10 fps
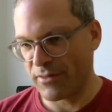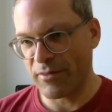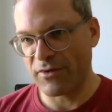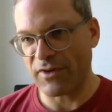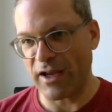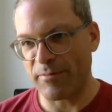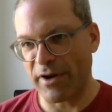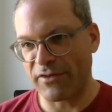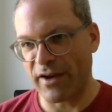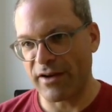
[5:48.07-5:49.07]
side by
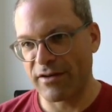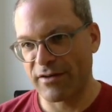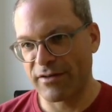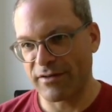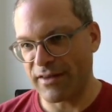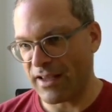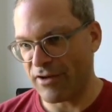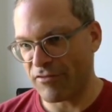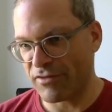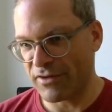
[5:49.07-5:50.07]
side. They
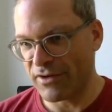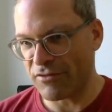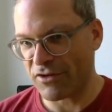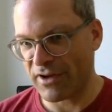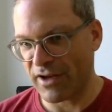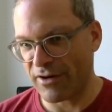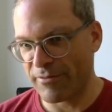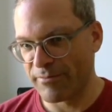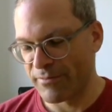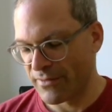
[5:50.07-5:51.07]
have different
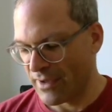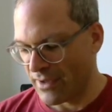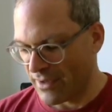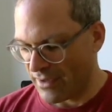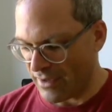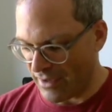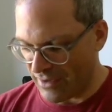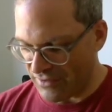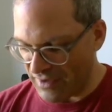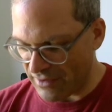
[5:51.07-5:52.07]
color,
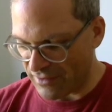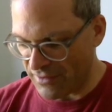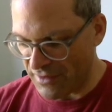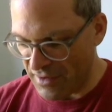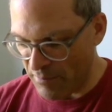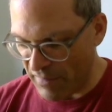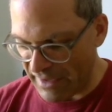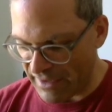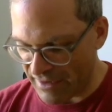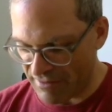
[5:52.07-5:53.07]
and yet in the
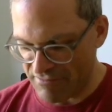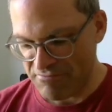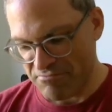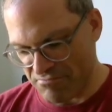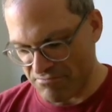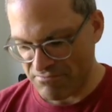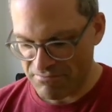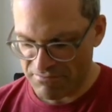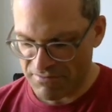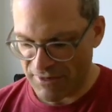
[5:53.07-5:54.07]
embedding,
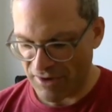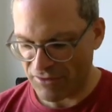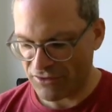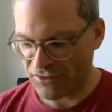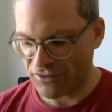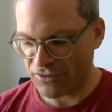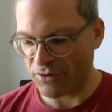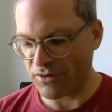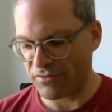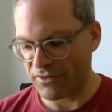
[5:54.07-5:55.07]
they're
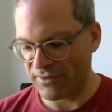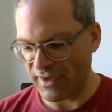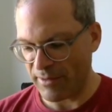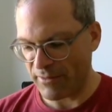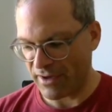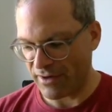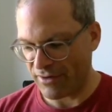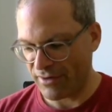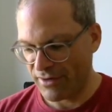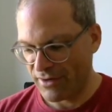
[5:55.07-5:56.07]
sort of the same
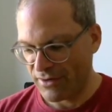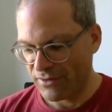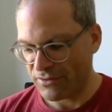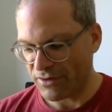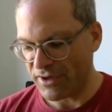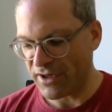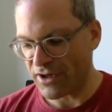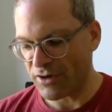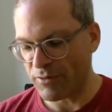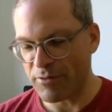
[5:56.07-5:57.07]
color. So
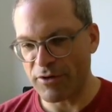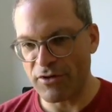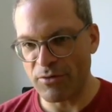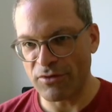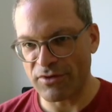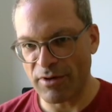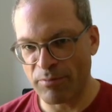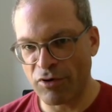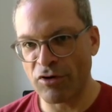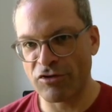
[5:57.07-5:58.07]
here we would use a
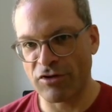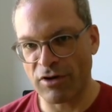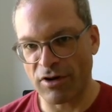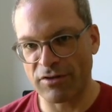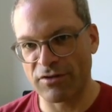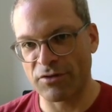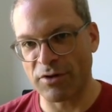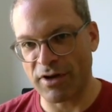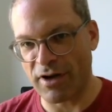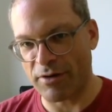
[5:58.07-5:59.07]
push loss to
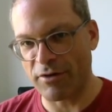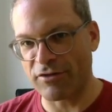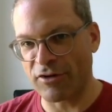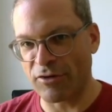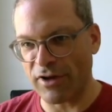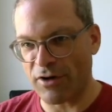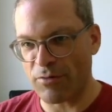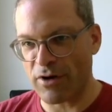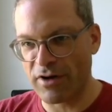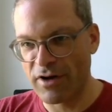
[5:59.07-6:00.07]
encourage a neural
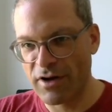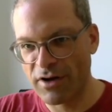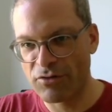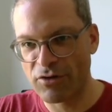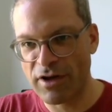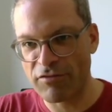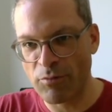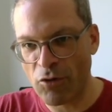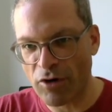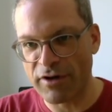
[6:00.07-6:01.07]
network to give
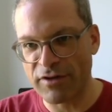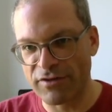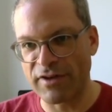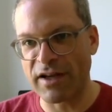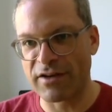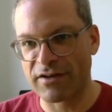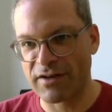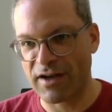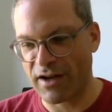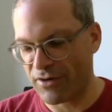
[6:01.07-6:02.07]
more distinct
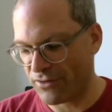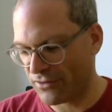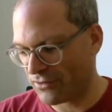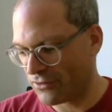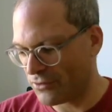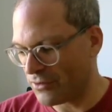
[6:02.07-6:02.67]
colors to